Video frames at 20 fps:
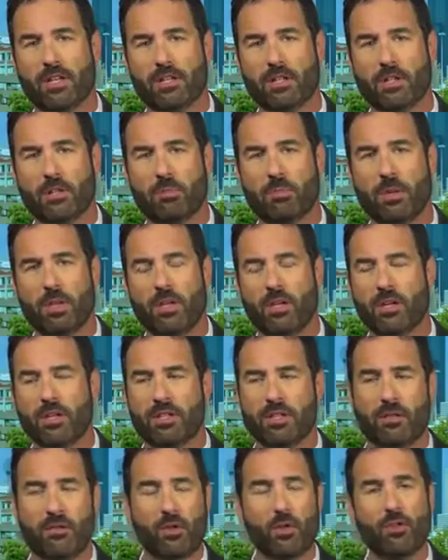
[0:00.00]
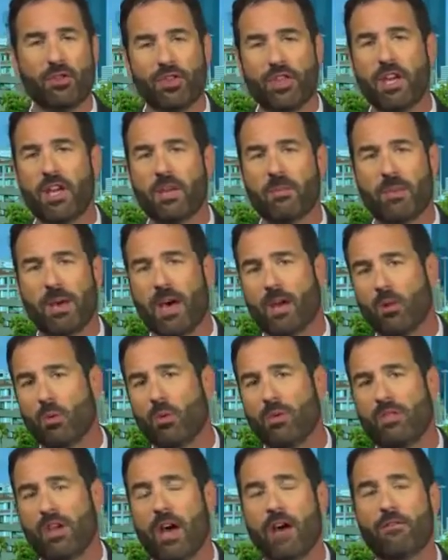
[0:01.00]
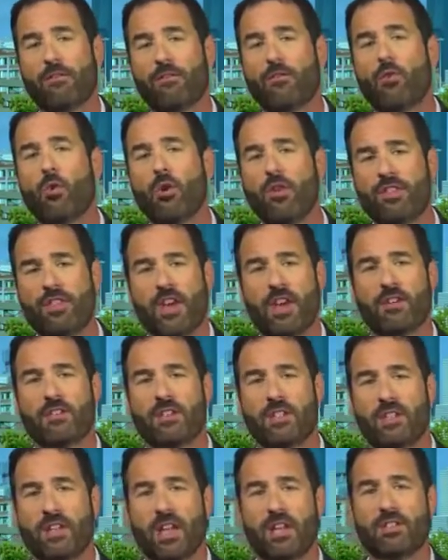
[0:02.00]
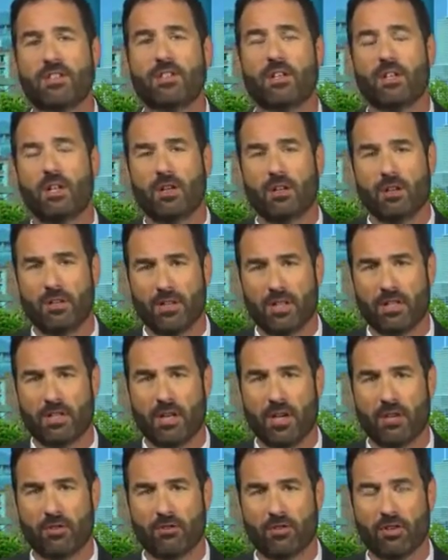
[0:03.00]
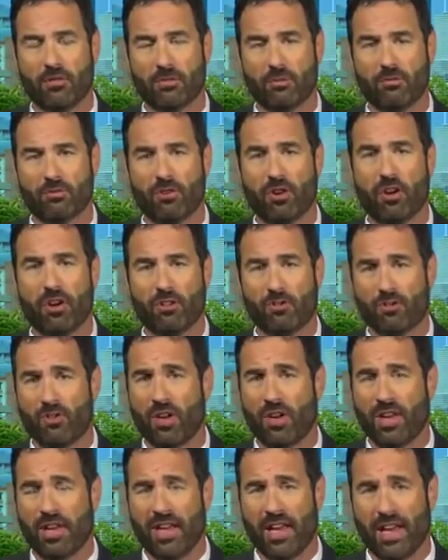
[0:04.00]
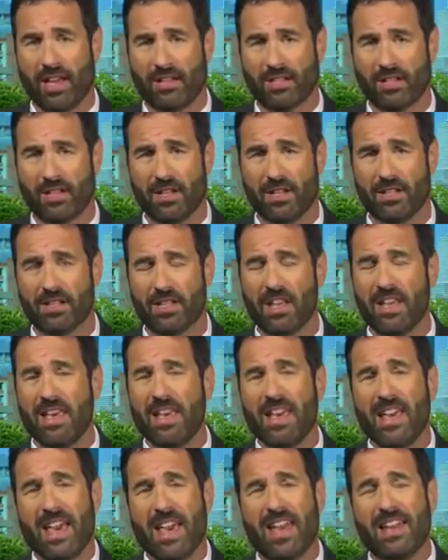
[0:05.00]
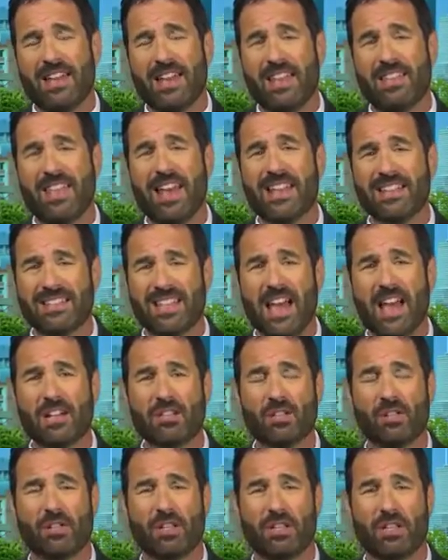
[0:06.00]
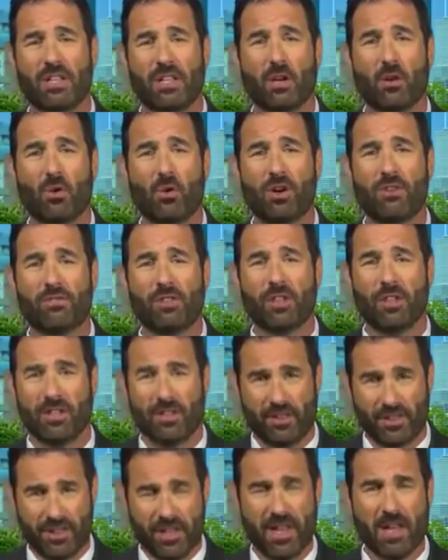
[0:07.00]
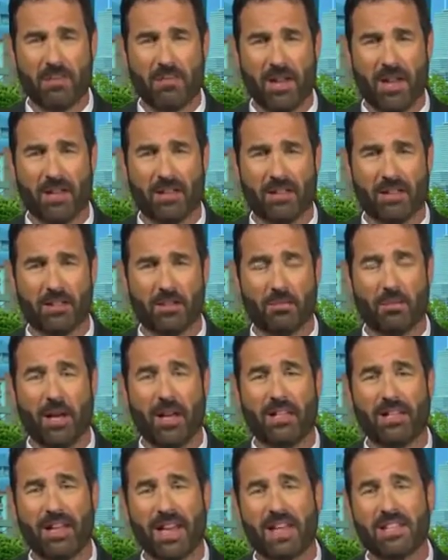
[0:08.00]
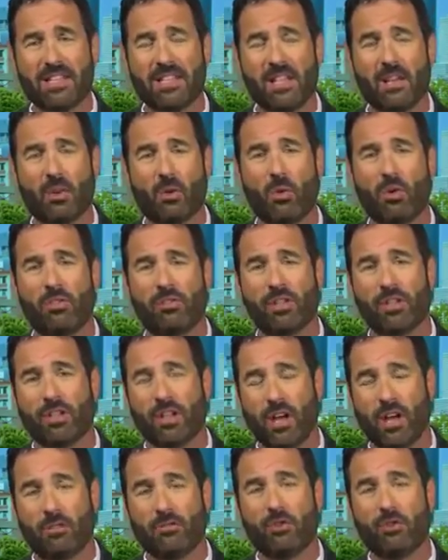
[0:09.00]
this is because if you think about it, we've got 4,000 deaths a year in this country from trucking accidents. And that's actually the equivalent, think about this, Mike, that's the equivalent